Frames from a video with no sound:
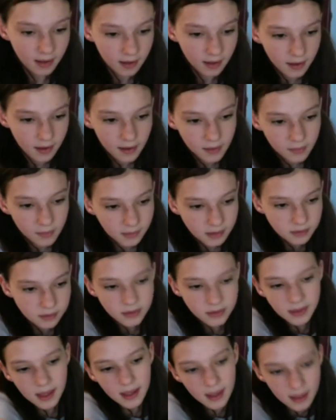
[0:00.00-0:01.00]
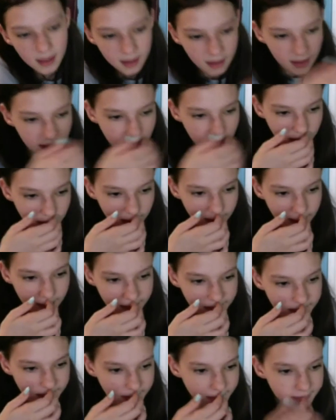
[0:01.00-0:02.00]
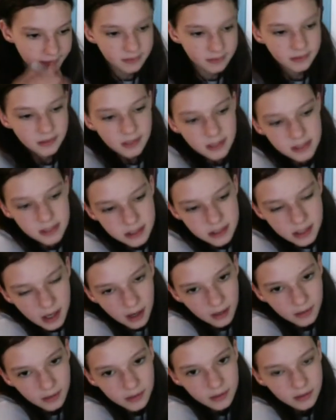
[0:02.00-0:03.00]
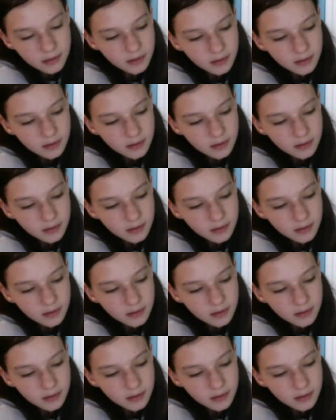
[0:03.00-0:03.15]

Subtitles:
Let's put that in this color.